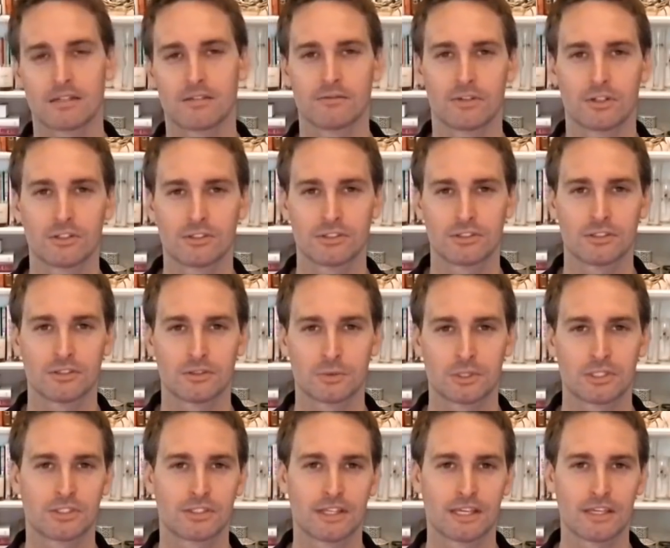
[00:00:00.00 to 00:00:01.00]
conversions,
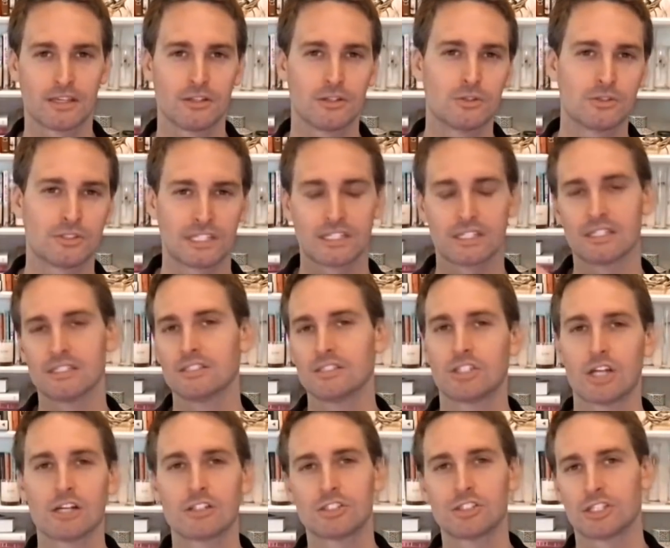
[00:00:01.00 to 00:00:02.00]
which they can use in
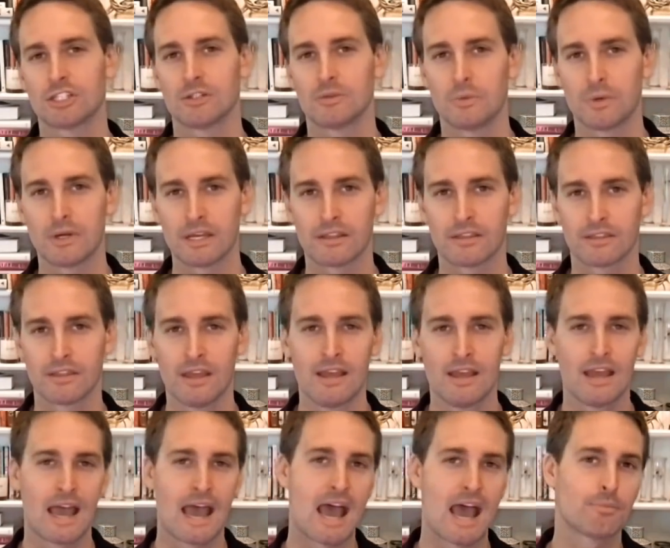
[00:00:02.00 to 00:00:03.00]
conjunction with
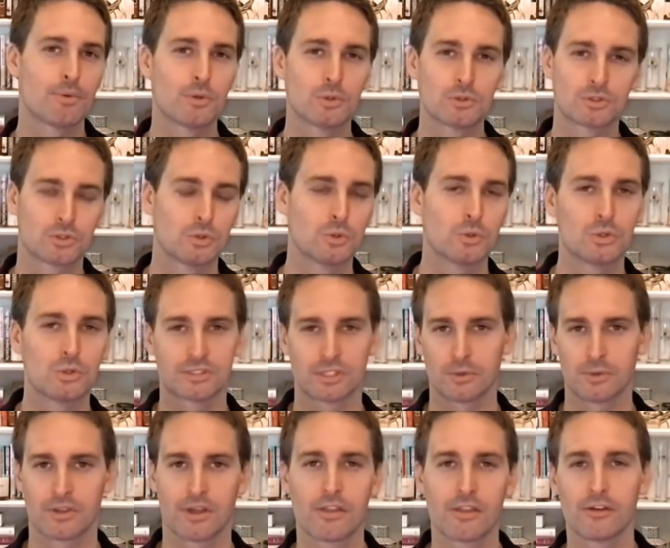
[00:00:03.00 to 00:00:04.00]
Apple's tools and
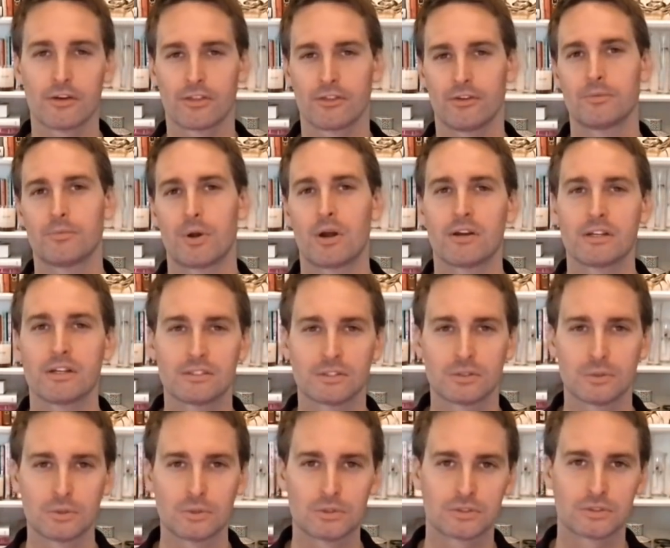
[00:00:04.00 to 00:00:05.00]
with other third-party
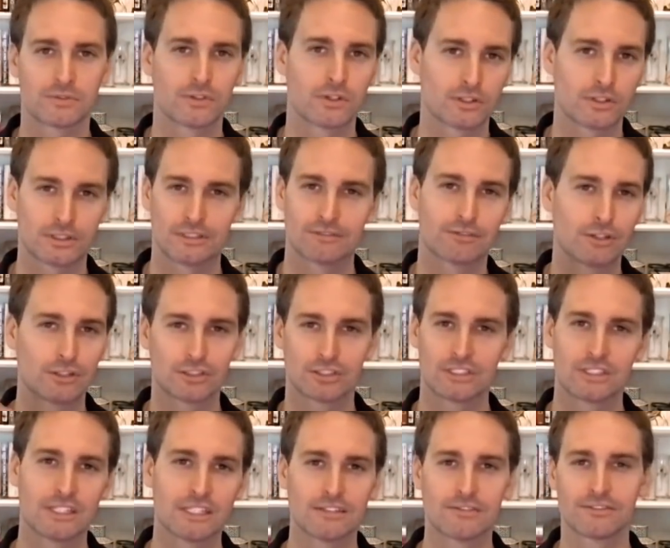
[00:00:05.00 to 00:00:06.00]
tools for
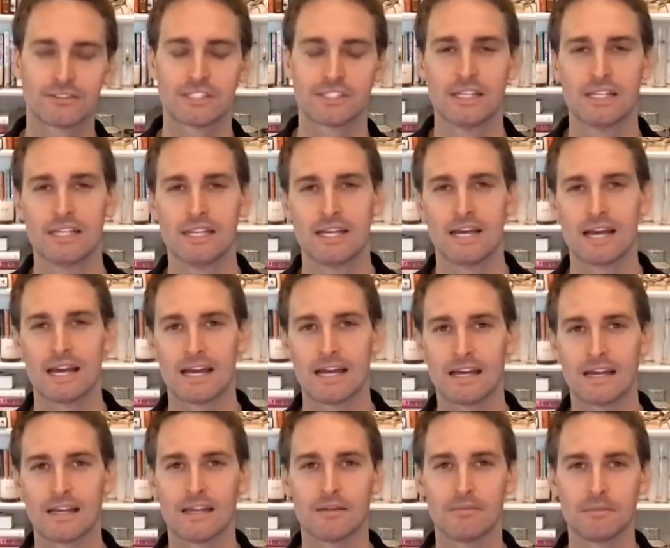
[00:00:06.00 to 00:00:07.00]
conversion lift
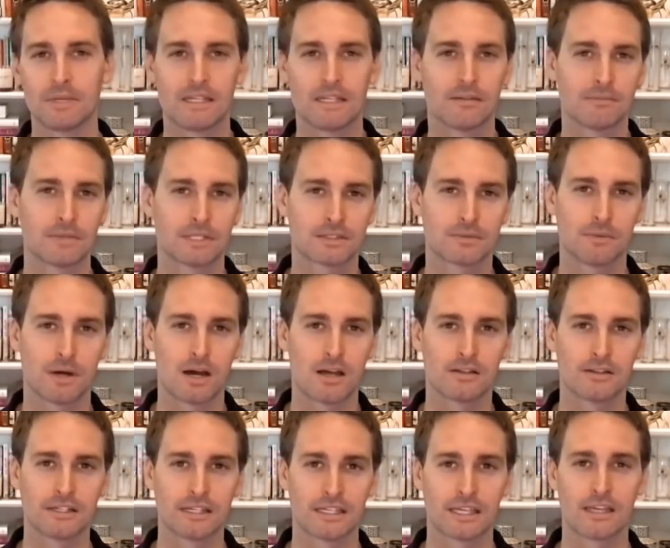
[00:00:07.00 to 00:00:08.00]
and media mix
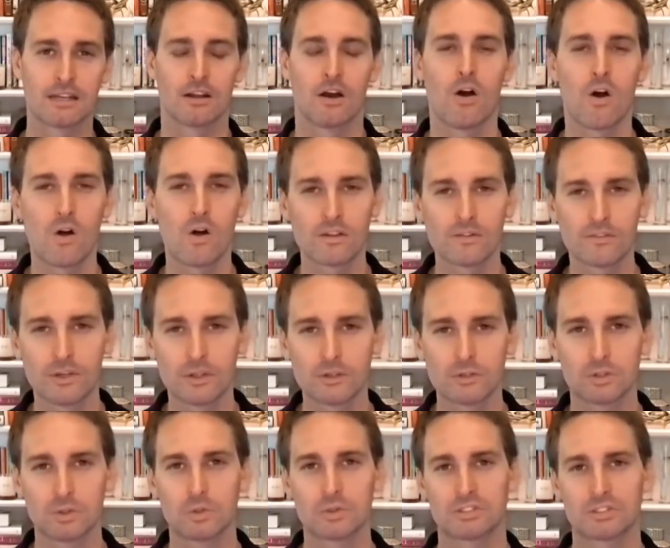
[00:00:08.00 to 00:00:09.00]
modeling. And all of those
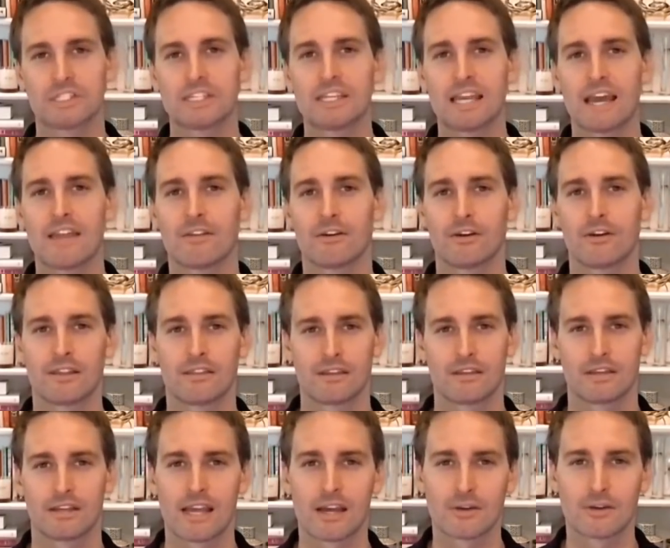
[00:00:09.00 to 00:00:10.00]
tools together, I
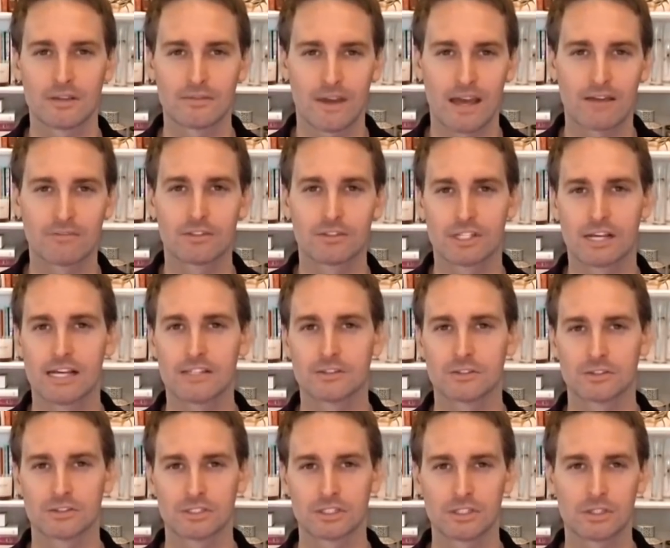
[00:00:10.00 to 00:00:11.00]
think, now give
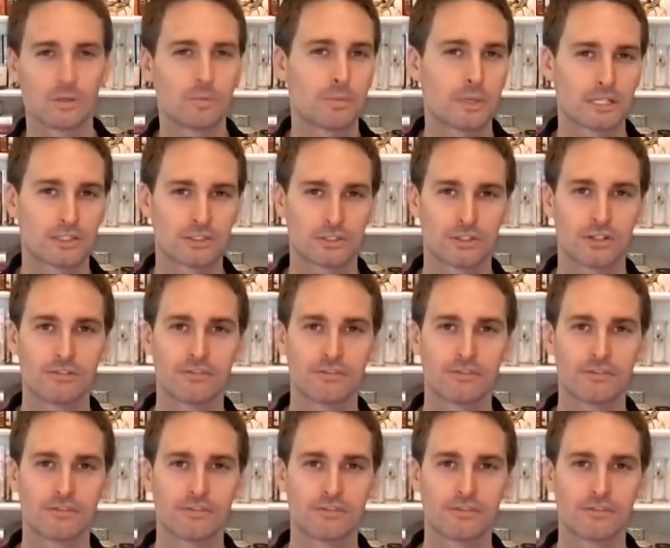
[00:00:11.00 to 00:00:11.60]
advertisers a good picture